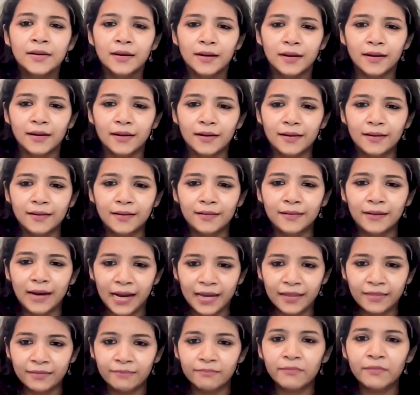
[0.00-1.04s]

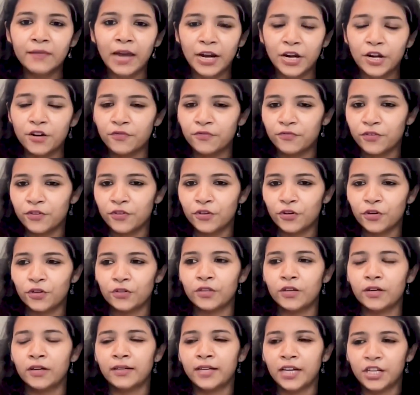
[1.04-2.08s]
and kind of
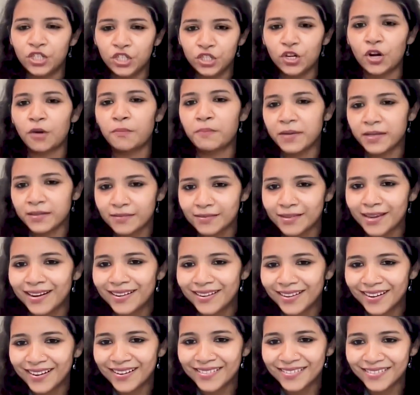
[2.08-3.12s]
the touchy topics
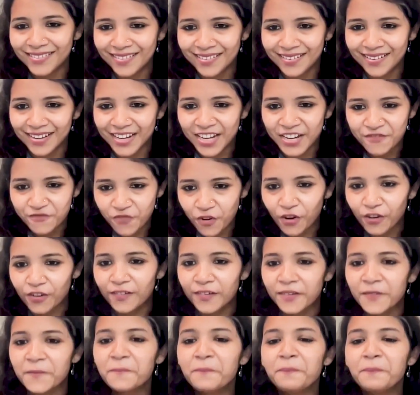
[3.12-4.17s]
that are involved.